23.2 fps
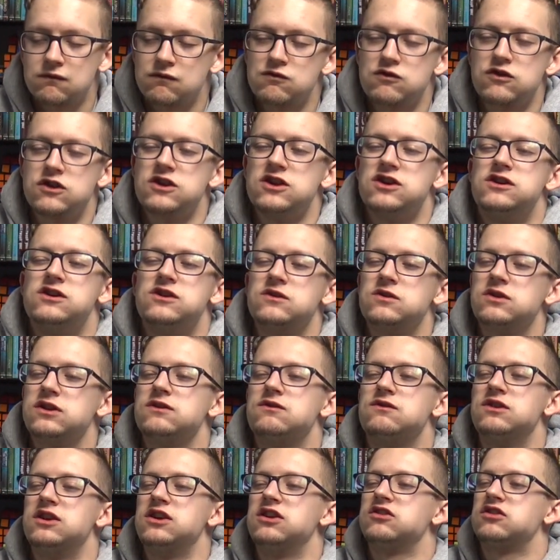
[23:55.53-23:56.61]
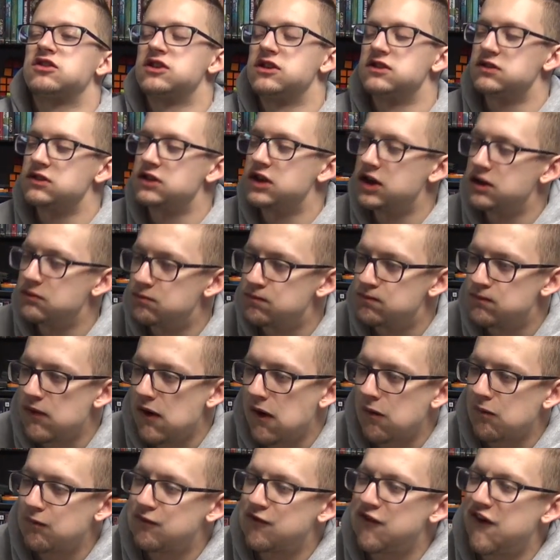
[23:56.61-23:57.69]
the only reason I'm
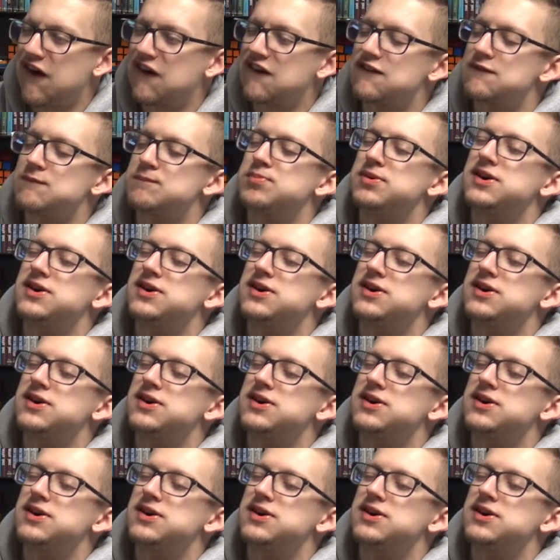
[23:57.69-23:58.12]
fucking